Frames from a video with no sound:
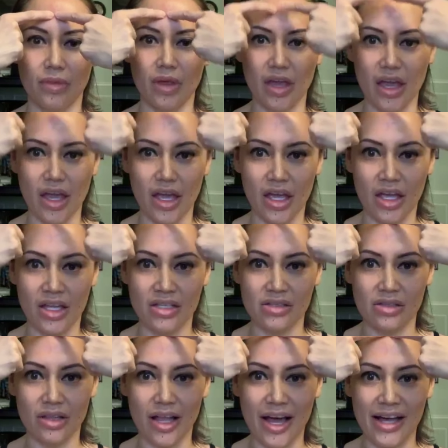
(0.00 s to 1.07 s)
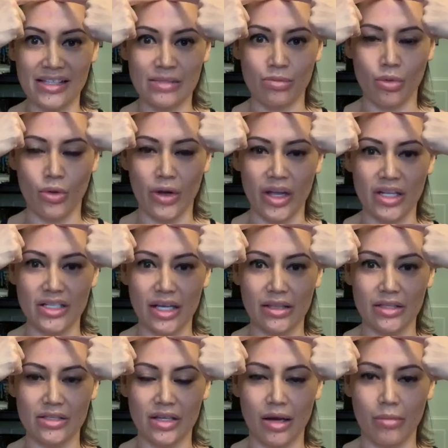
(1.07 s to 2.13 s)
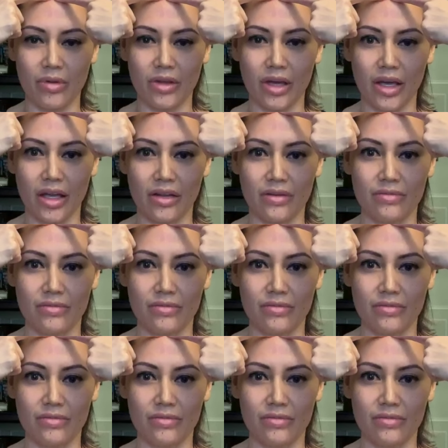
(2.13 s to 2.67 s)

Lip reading: And last point at the top of the head.